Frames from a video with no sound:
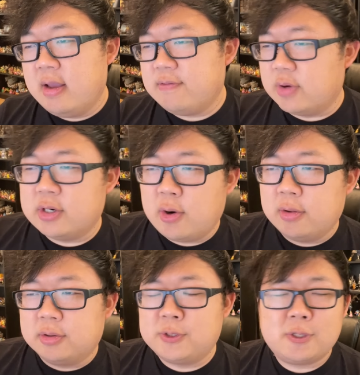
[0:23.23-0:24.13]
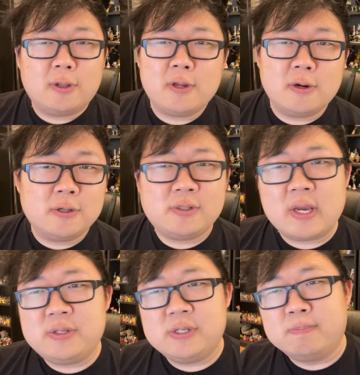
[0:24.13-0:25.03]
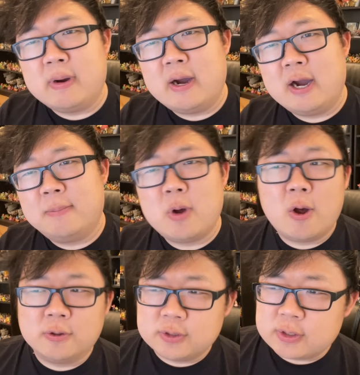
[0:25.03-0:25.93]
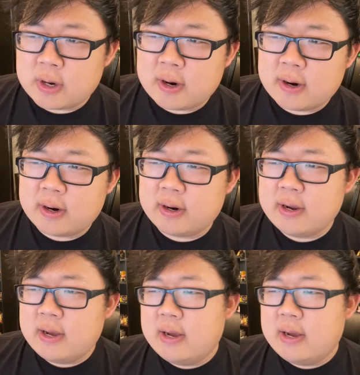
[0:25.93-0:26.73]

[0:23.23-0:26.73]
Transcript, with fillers: If you want to go a little sillier, Stacy's Mom, All Star.